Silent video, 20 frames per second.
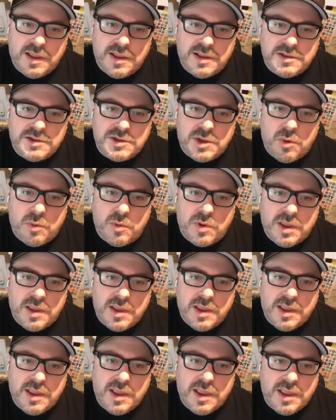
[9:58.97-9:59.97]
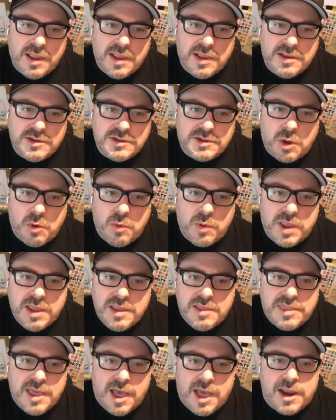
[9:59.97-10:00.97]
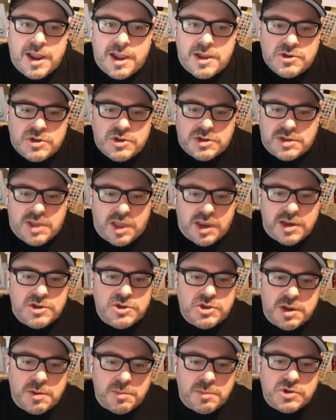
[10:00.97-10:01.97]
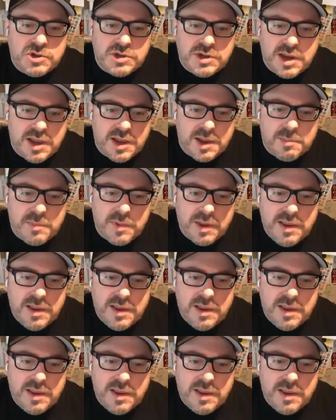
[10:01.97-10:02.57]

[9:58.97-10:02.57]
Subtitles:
And so he thought I was just going to jump ship.